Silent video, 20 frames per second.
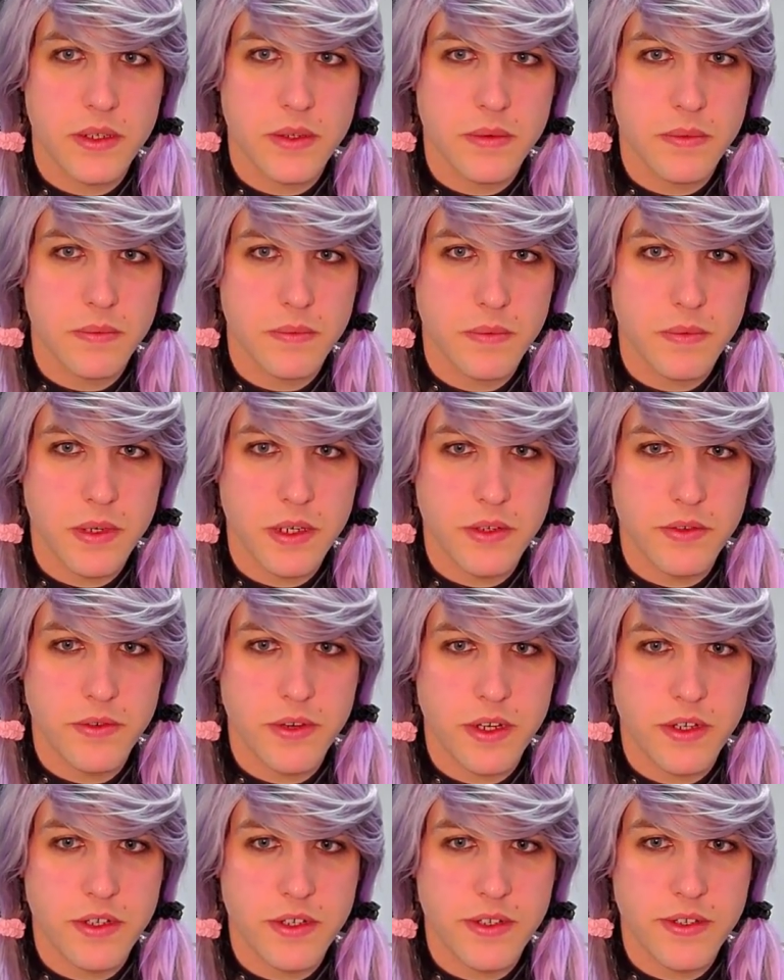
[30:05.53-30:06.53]
Wait
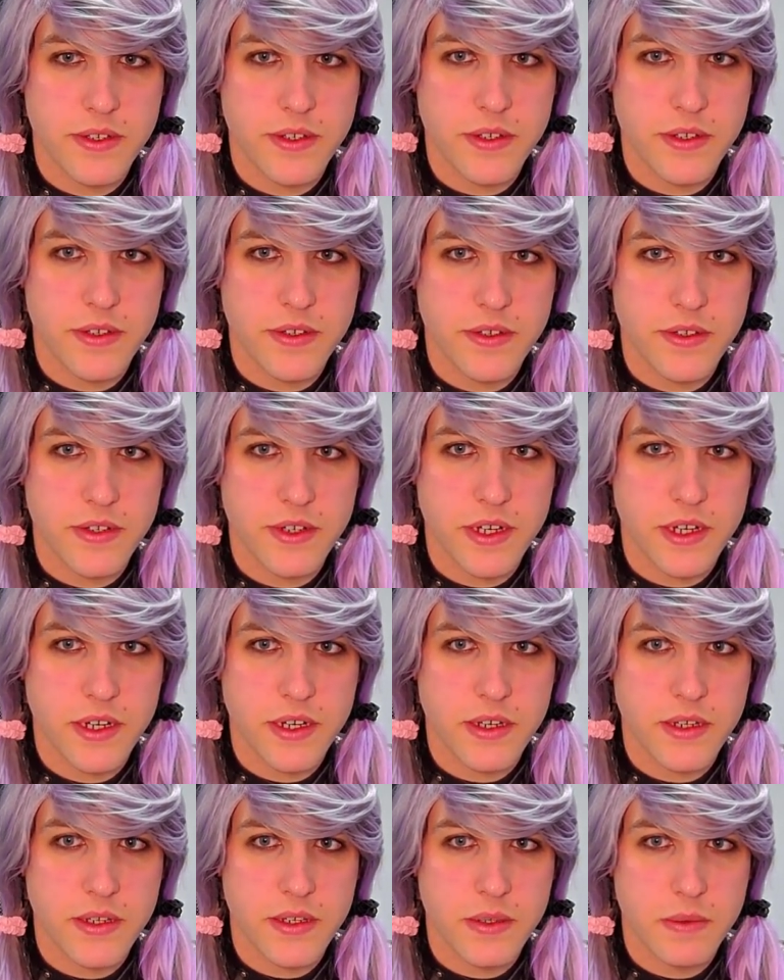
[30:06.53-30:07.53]
register is
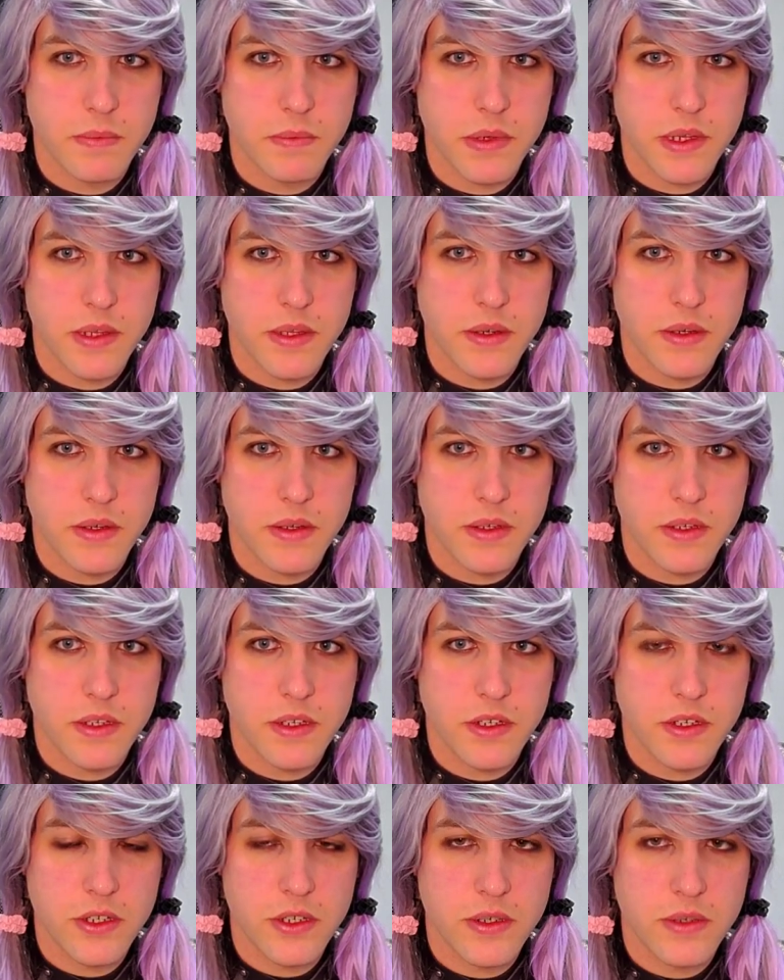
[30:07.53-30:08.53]
checked by the
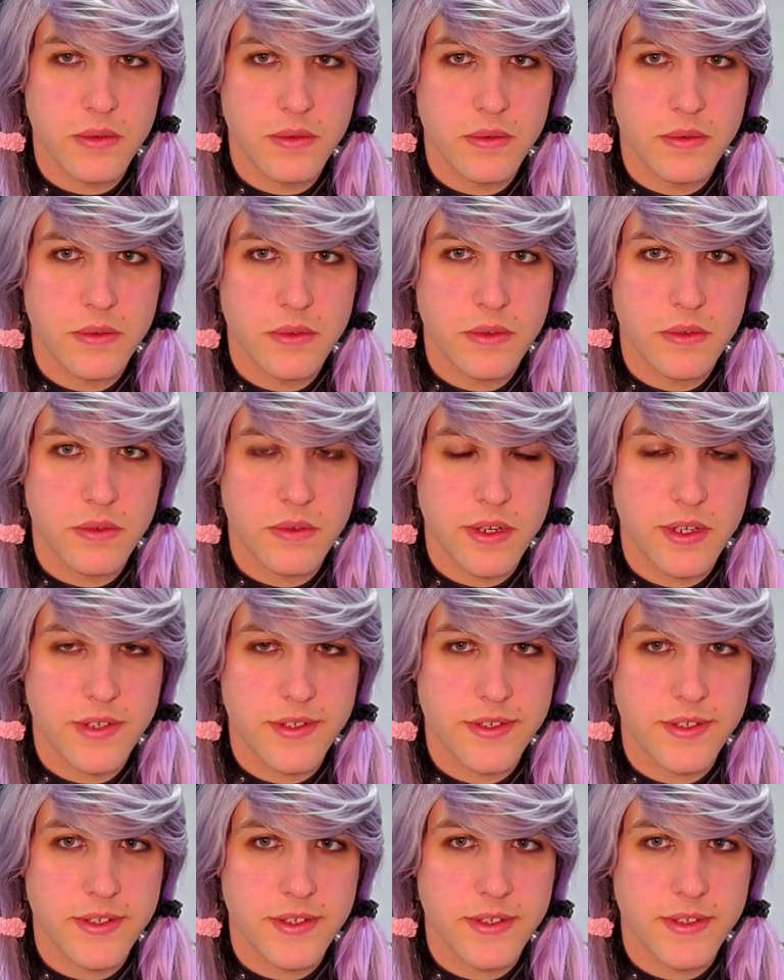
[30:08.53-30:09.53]
condition
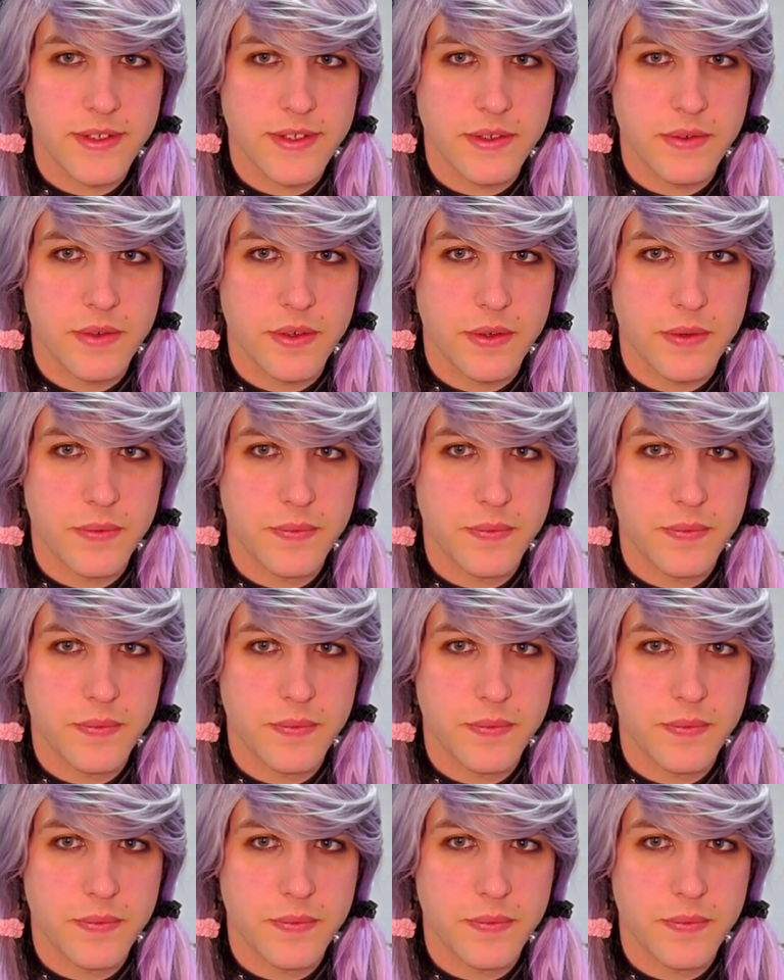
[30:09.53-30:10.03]
register 0.